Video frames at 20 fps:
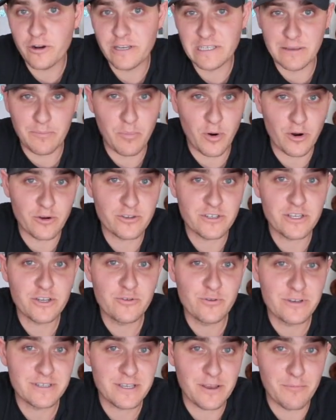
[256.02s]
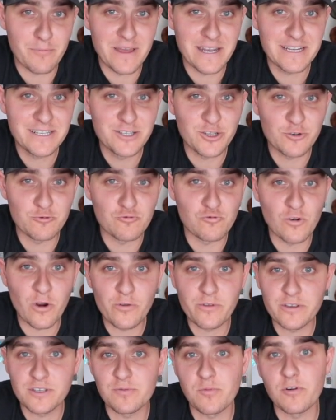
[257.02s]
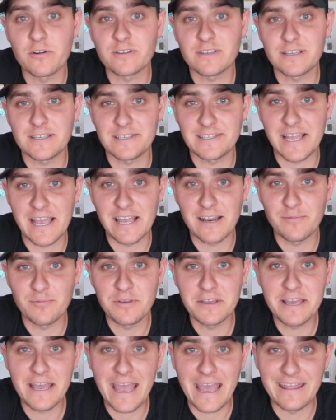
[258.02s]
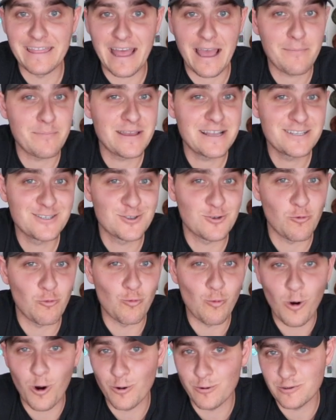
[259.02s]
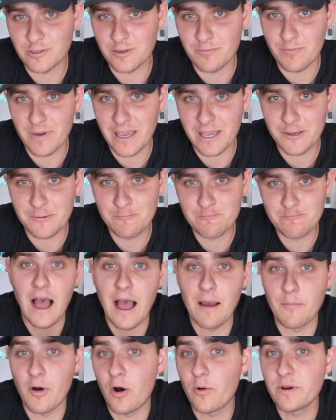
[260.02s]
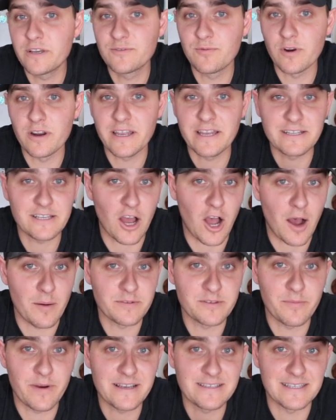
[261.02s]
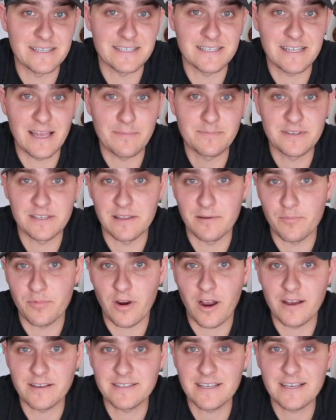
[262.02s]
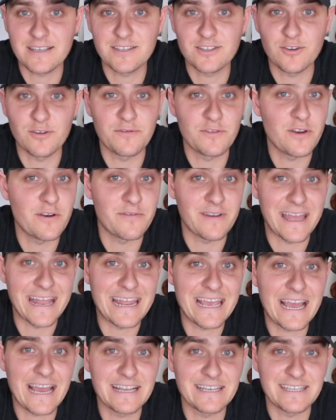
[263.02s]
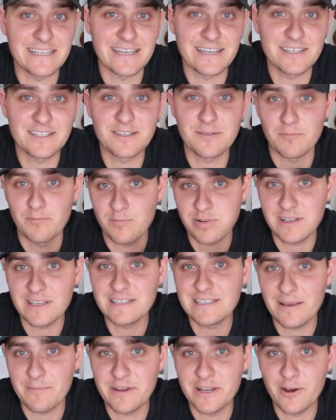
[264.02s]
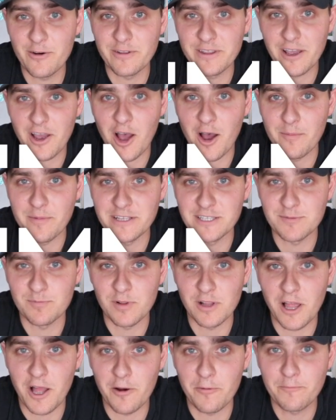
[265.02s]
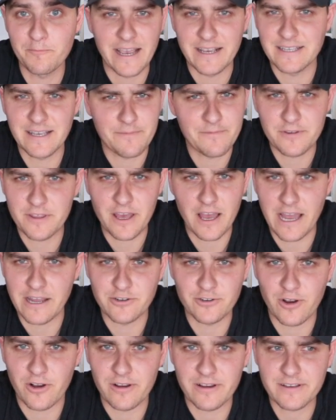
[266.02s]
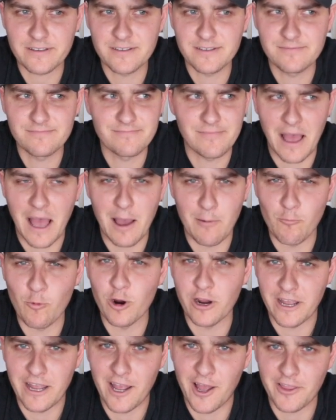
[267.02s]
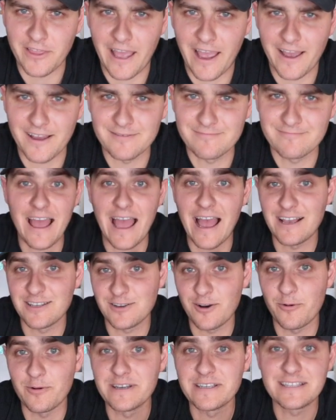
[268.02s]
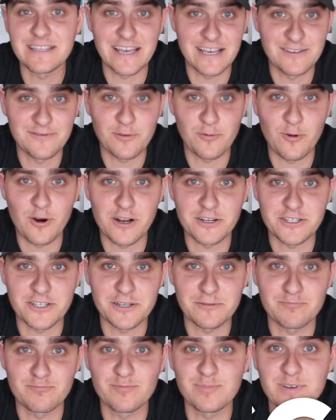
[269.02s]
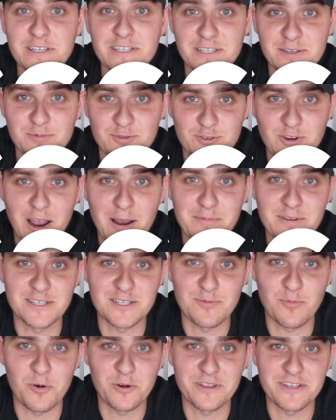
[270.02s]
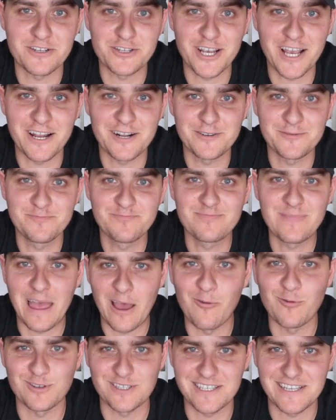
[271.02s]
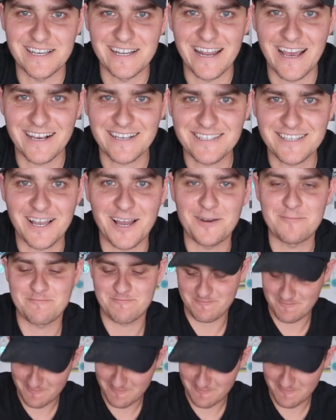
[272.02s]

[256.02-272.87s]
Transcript: is a person who is committed to grow the sport sustainably, and that means the world to me. I'm always working to optimize the steps in the process, so if you have any ideas, please let me know in the comments below. Except for the hydraulics. I'm working on that. As always, thanks for watching. Please subscribe to support the channel, and we'll see you next time.